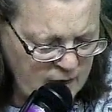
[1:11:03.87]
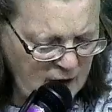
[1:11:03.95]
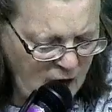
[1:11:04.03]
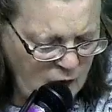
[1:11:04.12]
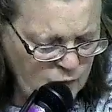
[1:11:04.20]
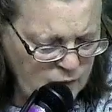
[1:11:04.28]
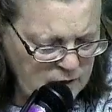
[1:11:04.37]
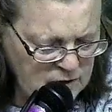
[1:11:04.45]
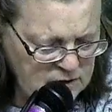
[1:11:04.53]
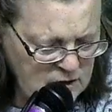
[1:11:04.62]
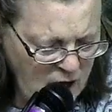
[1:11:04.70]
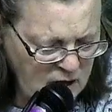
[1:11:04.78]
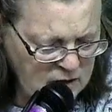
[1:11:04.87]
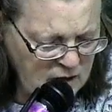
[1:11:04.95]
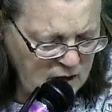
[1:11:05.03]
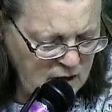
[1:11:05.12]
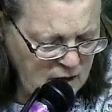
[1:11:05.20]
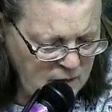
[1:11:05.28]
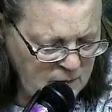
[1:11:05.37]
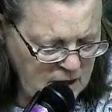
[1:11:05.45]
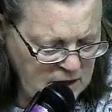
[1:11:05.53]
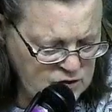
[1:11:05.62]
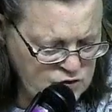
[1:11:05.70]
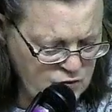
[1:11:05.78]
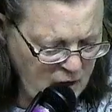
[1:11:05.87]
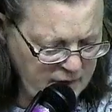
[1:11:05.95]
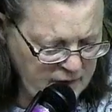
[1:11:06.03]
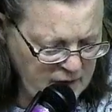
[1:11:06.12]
that I will not come and strike